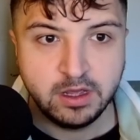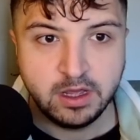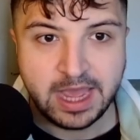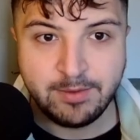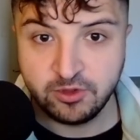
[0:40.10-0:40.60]

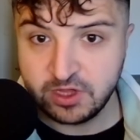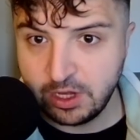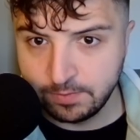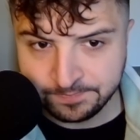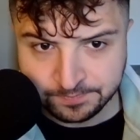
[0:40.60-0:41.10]
Emerald
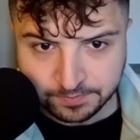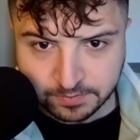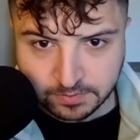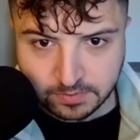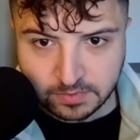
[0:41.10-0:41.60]
Steel.
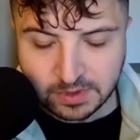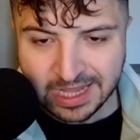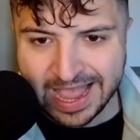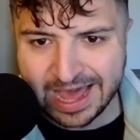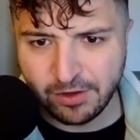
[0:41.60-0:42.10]

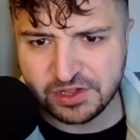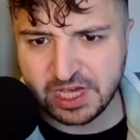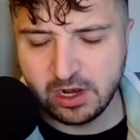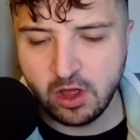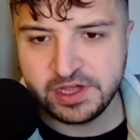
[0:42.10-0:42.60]
And obviously a
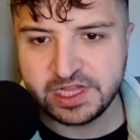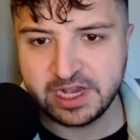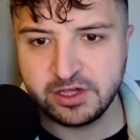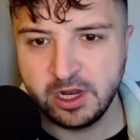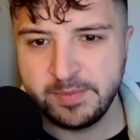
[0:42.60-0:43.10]
lot of these
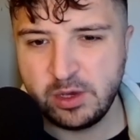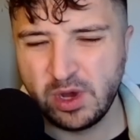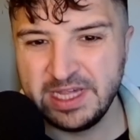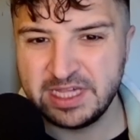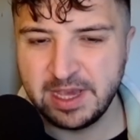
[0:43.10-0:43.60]
decks are going to be
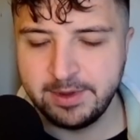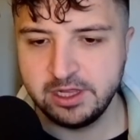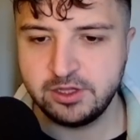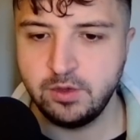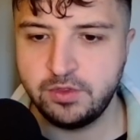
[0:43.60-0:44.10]
quite similar
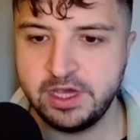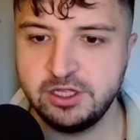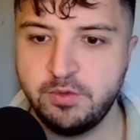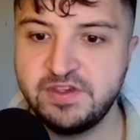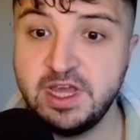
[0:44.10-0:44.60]
to things
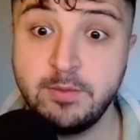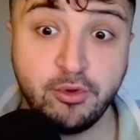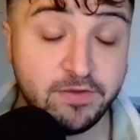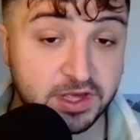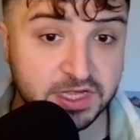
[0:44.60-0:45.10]
we've seen in
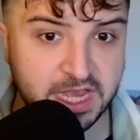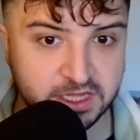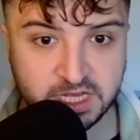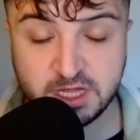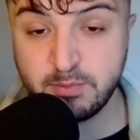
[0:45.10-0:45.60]
previous sets.
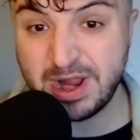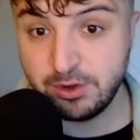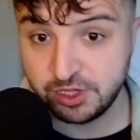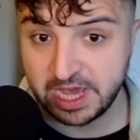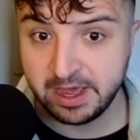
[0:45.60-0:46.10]
It's a brand new
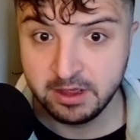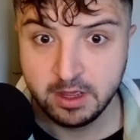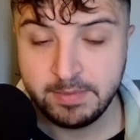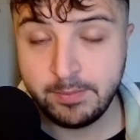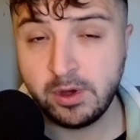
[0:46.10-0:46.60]
set.
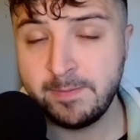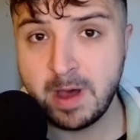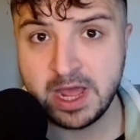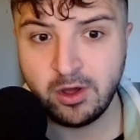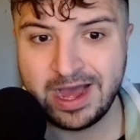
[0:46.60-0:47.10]
People
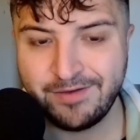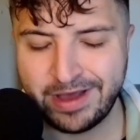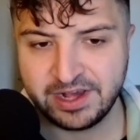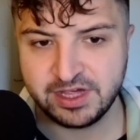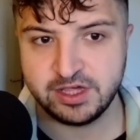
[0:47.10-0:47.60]
might not have
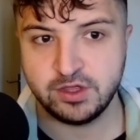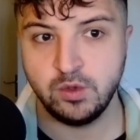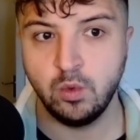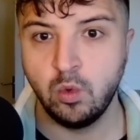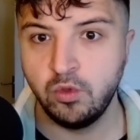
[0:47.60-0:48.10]
access
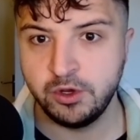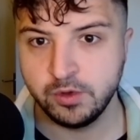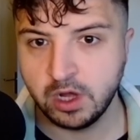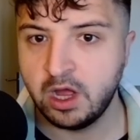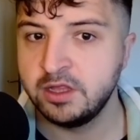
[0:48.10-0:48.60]
to all the new
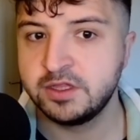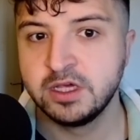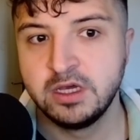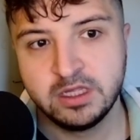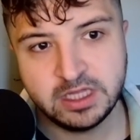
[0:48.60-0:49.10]
cards.
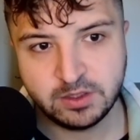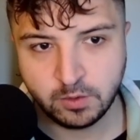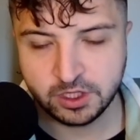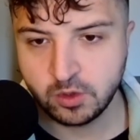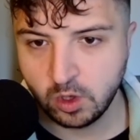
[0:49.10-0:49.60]
This was
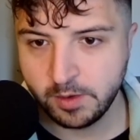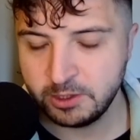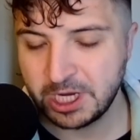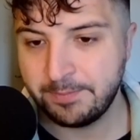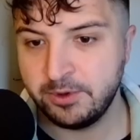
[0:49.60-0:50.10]
a tournament
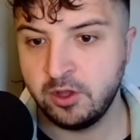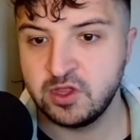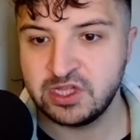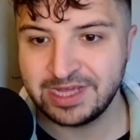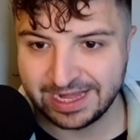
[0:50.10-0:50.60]
which happened on
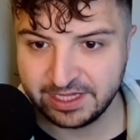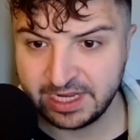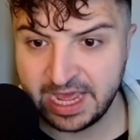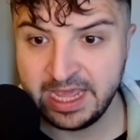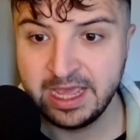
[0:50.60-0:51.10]

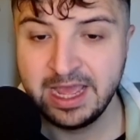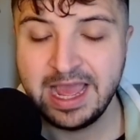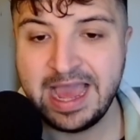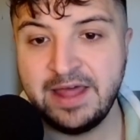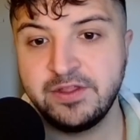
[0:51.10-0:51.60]
Saturday,
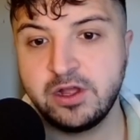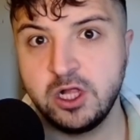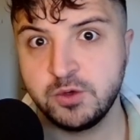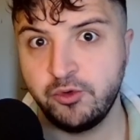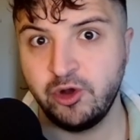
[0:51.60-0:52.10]
and the
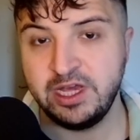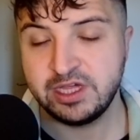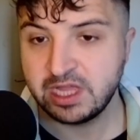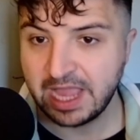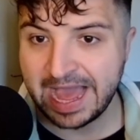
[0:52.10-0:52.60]
cards were
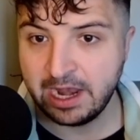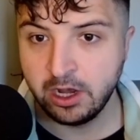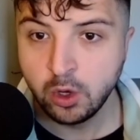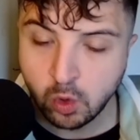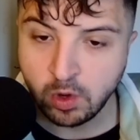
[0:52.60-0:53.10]
released at
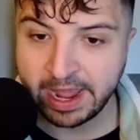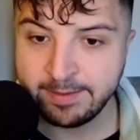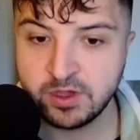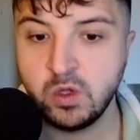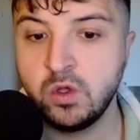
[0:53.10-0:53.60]
local game
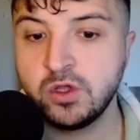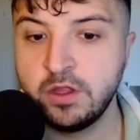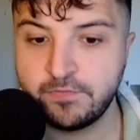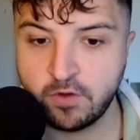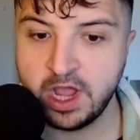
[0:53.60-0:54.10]
stores on the
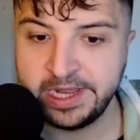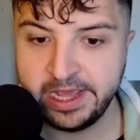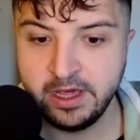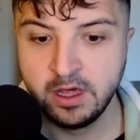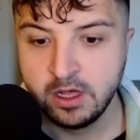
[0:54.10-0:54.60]

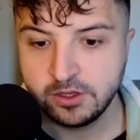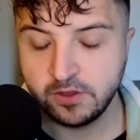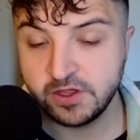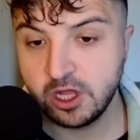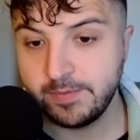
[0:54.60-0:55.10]
Friday. So
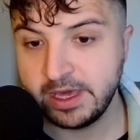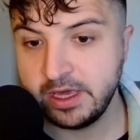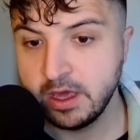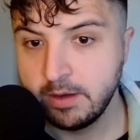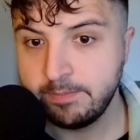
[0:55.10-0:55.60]
there's going to
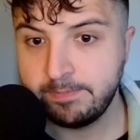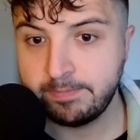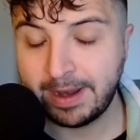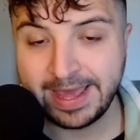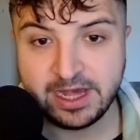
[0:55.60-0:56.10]
be
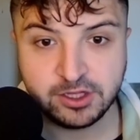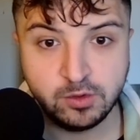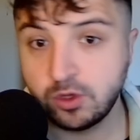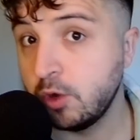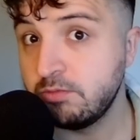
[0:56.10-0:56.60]
players who
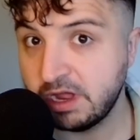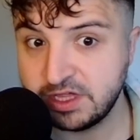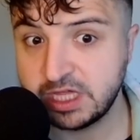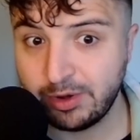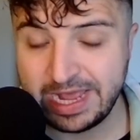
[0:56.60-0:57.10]
don't
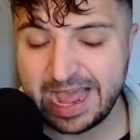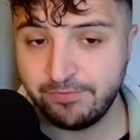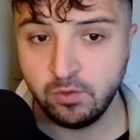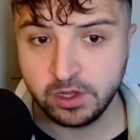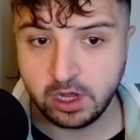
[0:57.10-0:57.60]
necessarily have
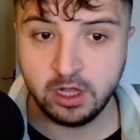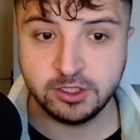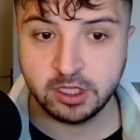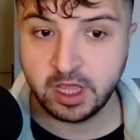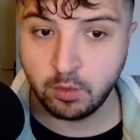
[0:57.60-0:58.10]
all the cards
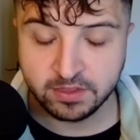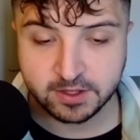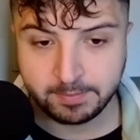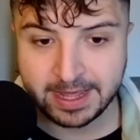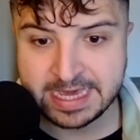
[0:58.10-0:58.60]
that they want to
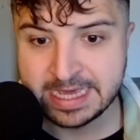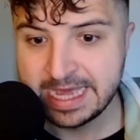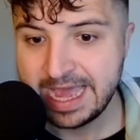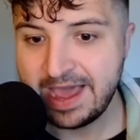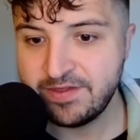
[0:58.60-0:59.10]
play,
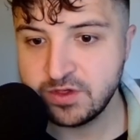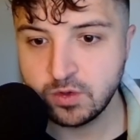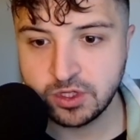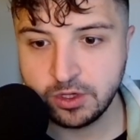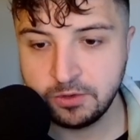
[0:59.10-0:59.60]
and there's
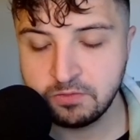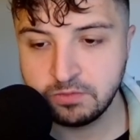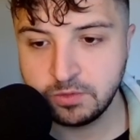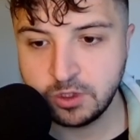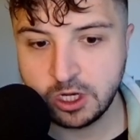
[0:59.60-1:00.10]
also
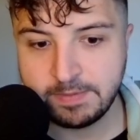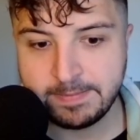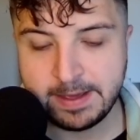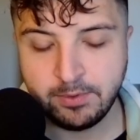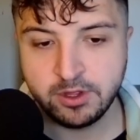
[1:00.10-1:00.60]
going to be
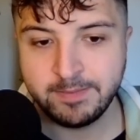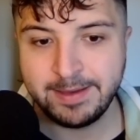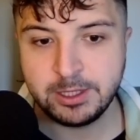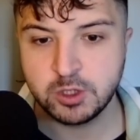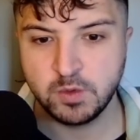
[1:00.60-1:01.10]
people that maybe
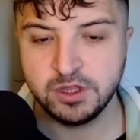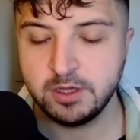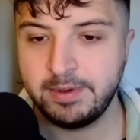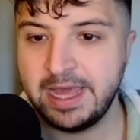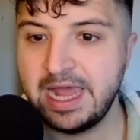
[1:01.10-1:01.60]
just want to
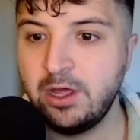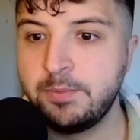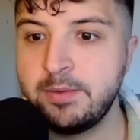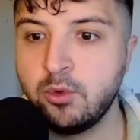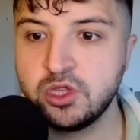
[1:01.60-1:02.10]
play it a little
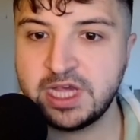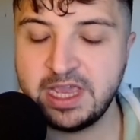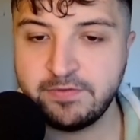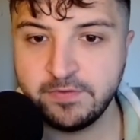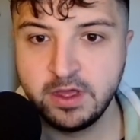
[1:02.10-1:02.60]
bit more
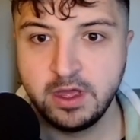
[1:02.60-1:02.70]
safe.